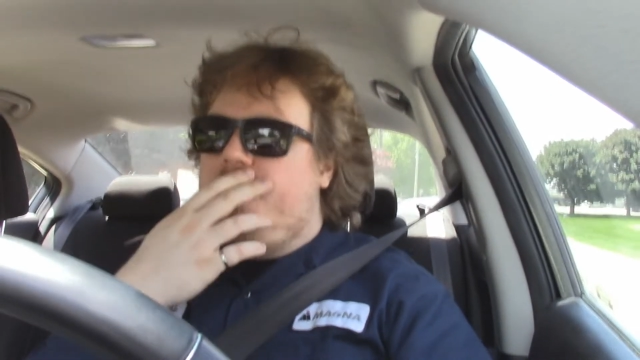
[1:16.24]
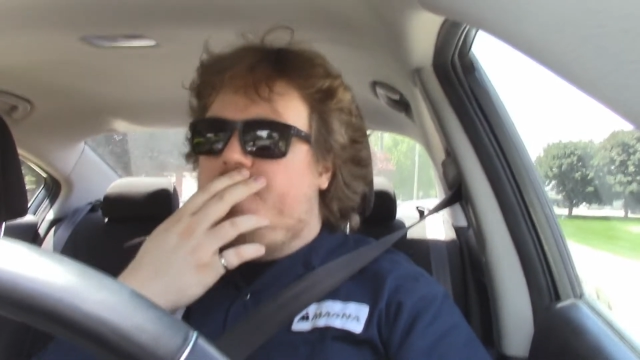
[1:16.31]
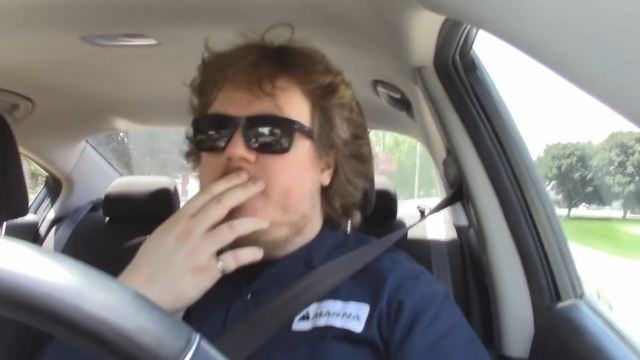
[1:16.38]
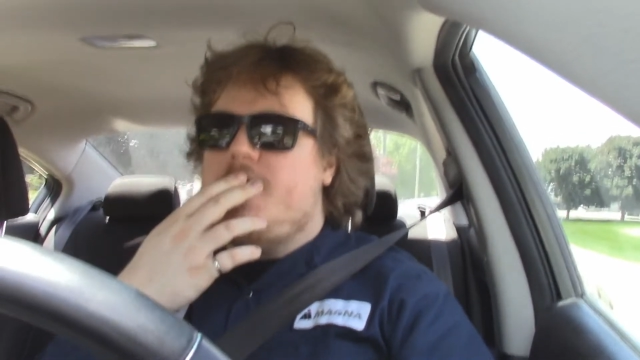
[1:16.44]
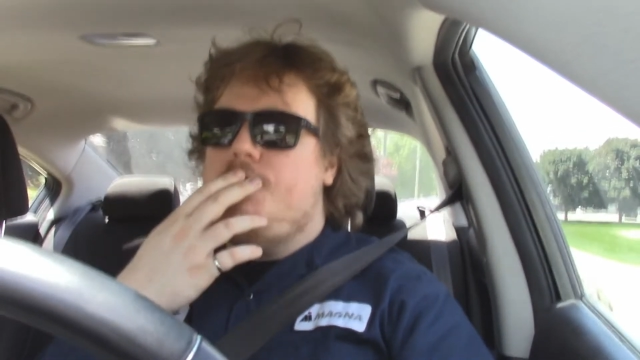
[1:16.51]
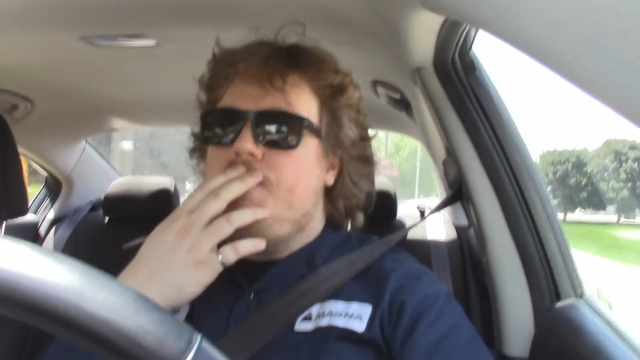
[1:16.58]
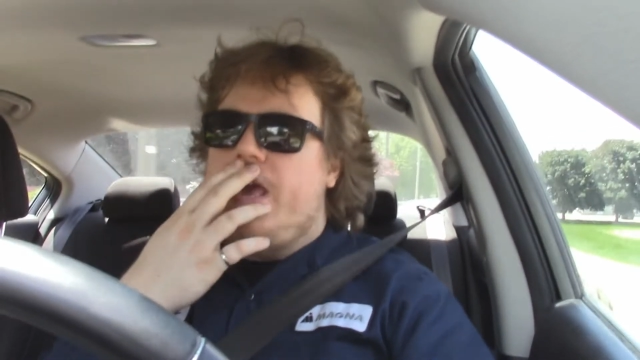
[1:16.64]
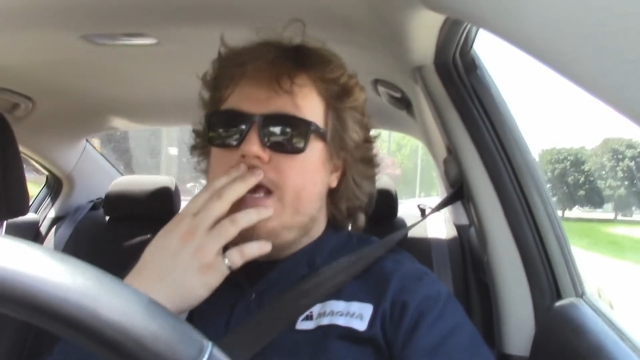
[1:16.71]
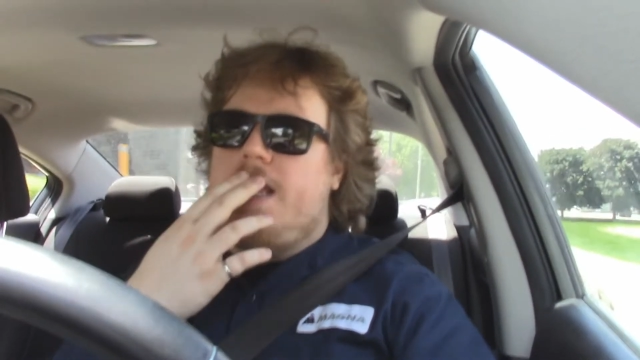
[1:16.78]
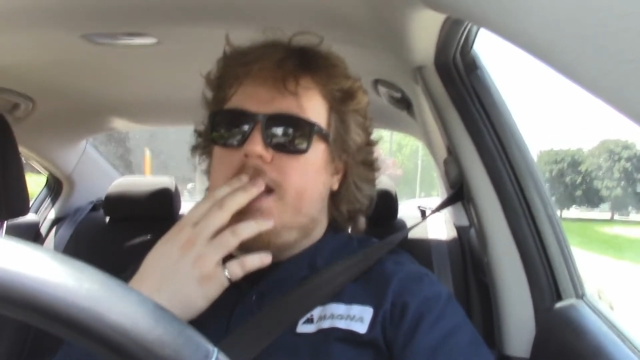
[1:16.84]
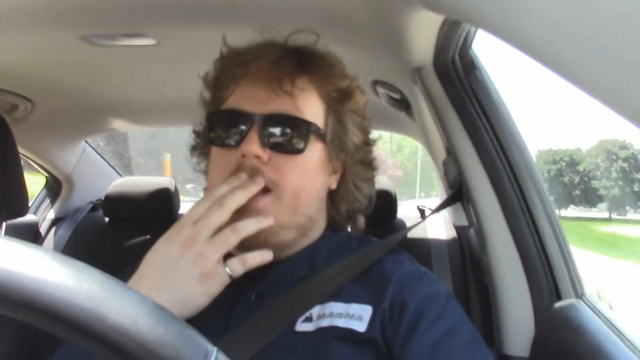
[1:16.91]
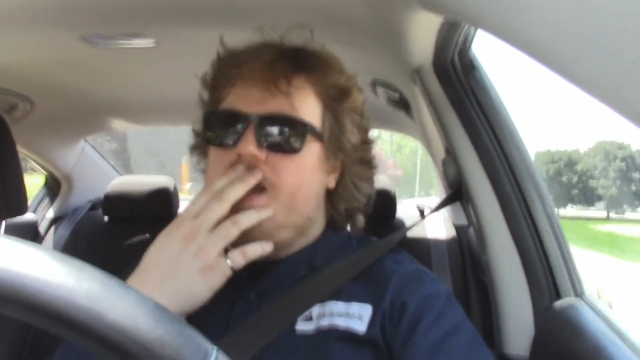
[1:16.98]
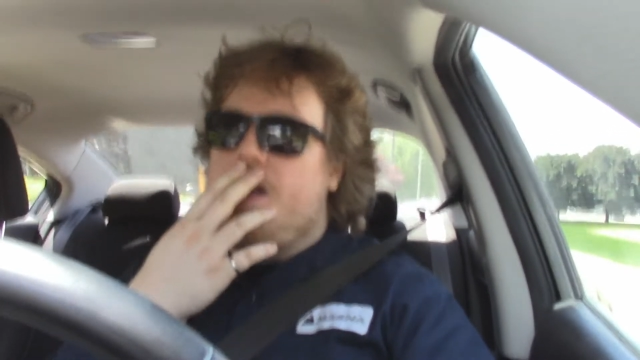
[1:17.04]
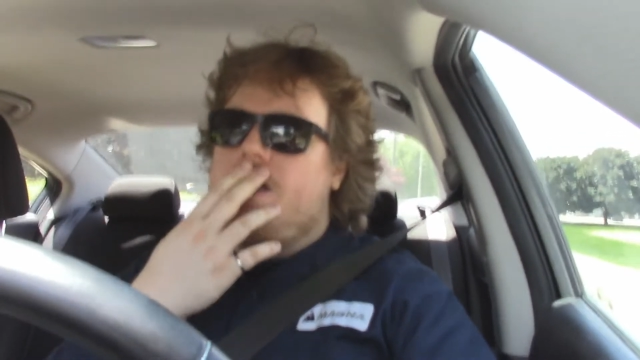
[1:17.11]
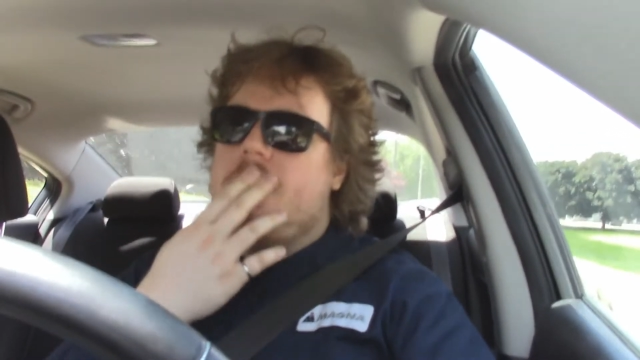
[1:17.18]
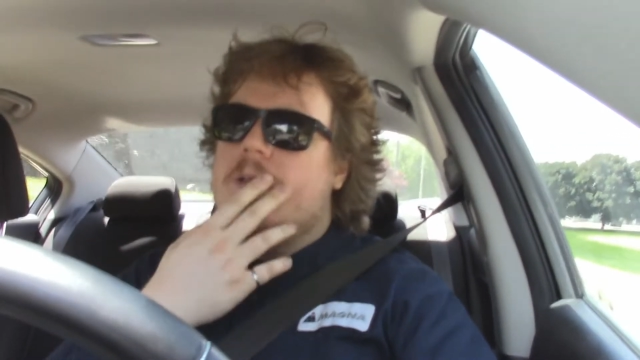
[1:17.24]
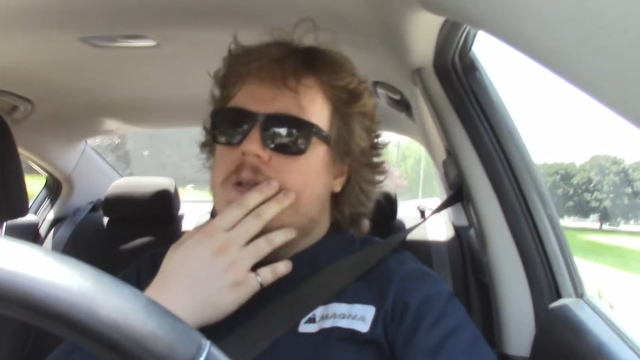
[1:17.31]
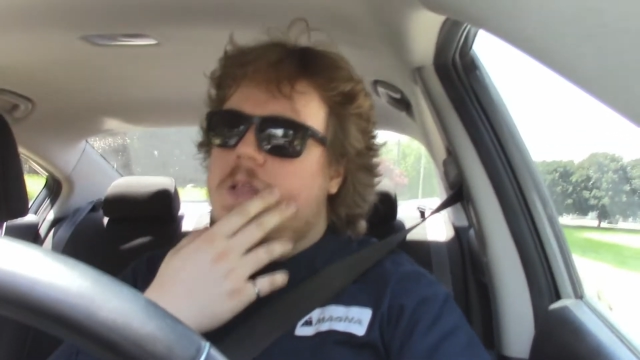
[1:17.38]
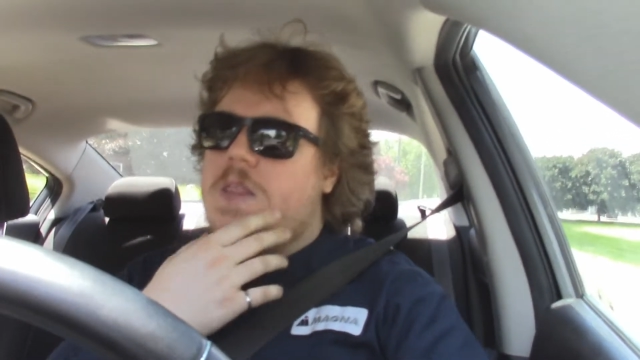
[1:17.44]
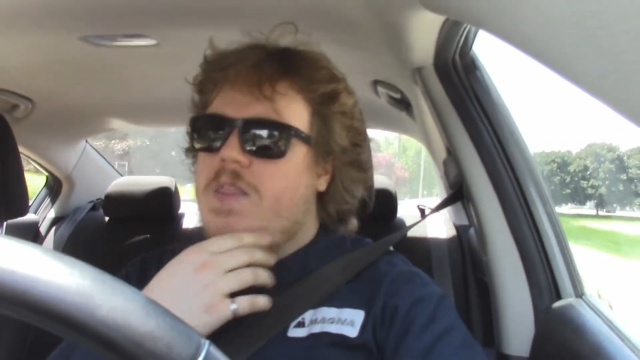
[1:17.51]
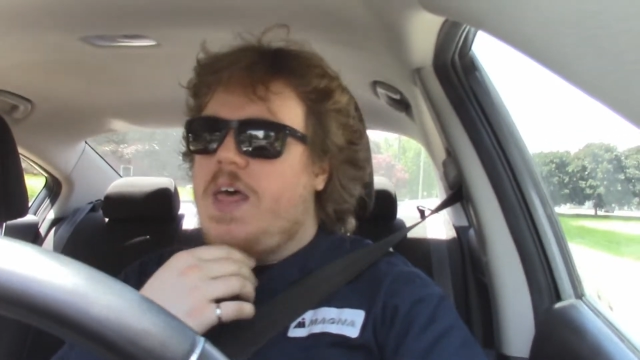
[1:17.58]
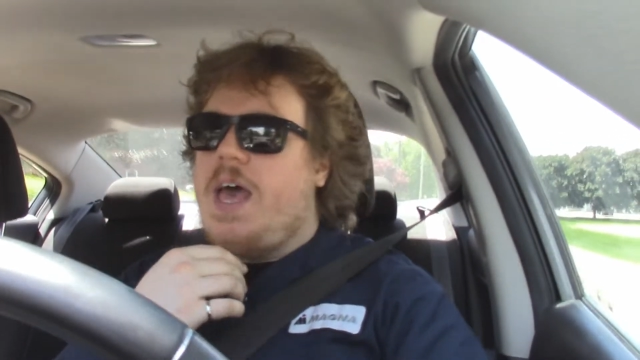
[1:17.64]
to make it
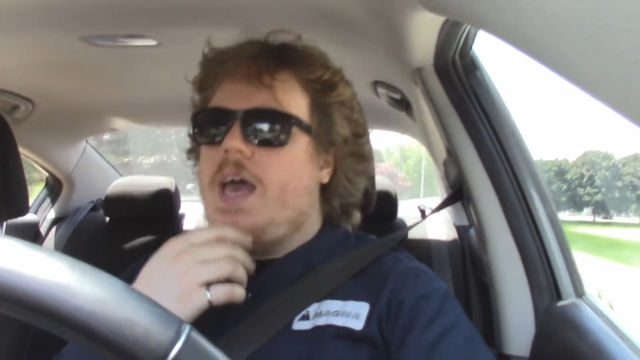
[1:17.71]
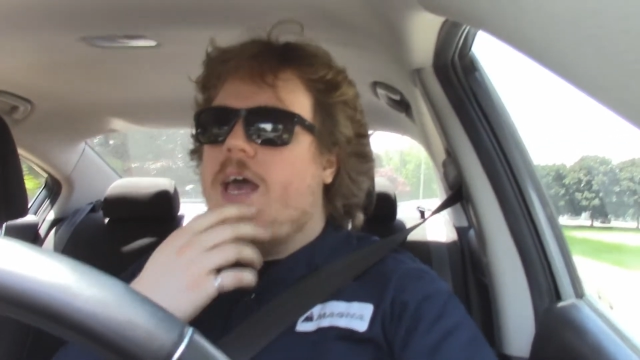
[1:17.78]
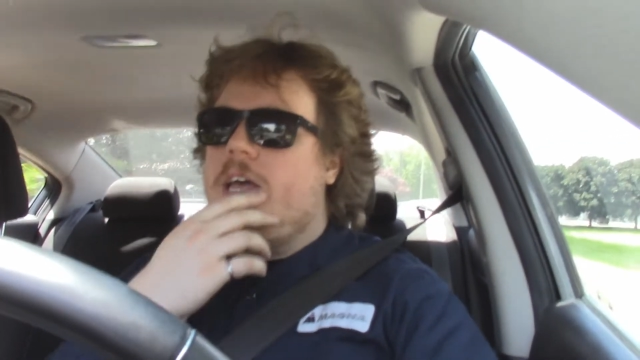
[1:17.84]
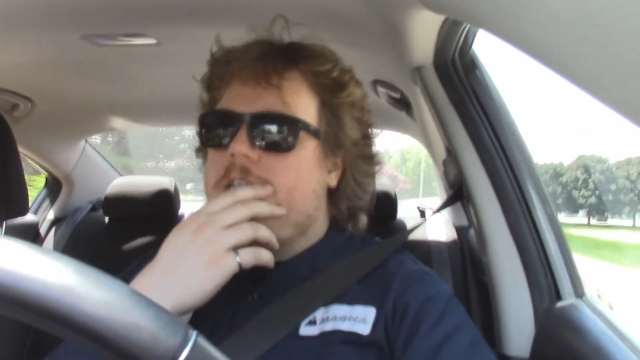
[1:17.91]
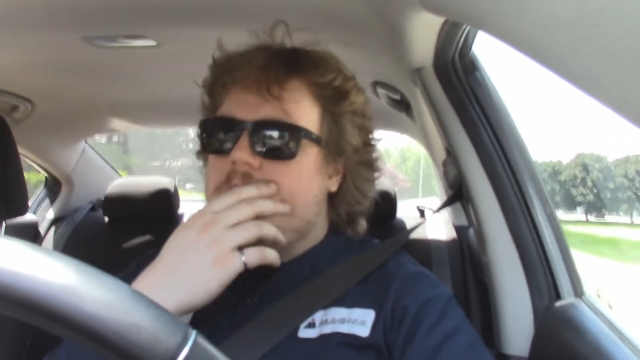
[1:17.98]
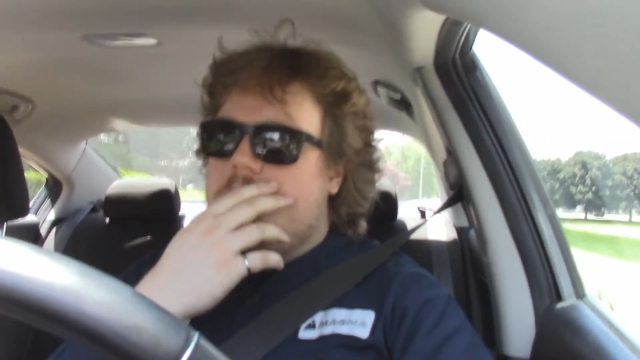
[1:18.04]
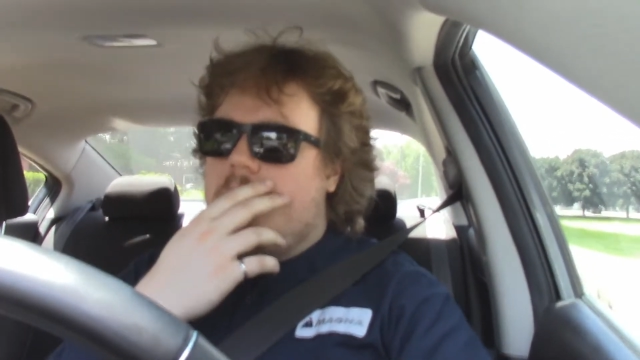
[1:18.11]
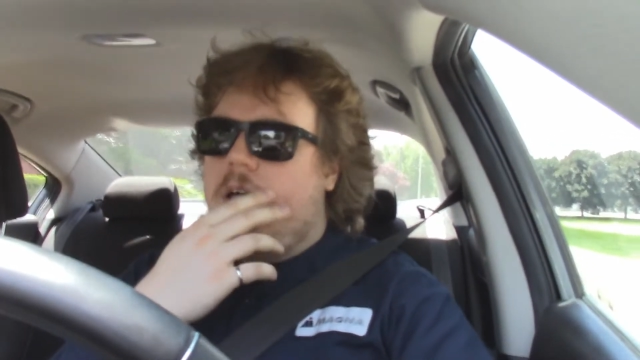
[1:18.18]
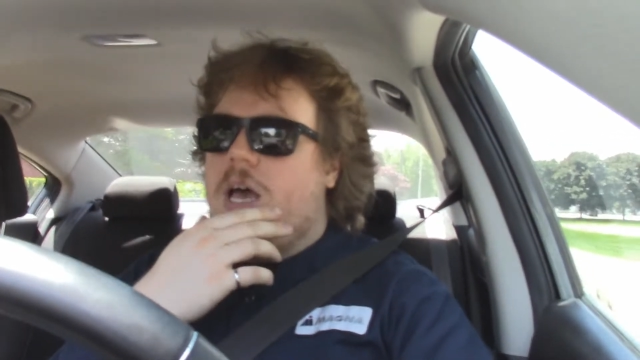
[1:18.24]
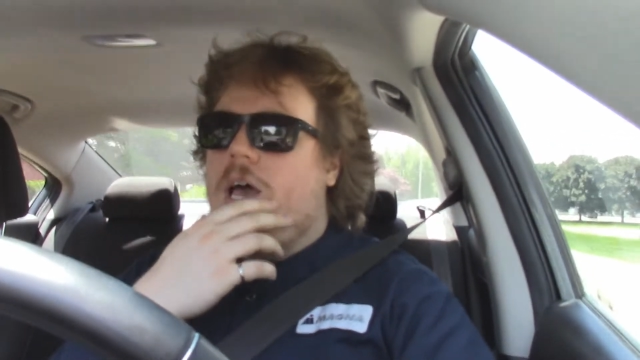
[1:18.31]
that,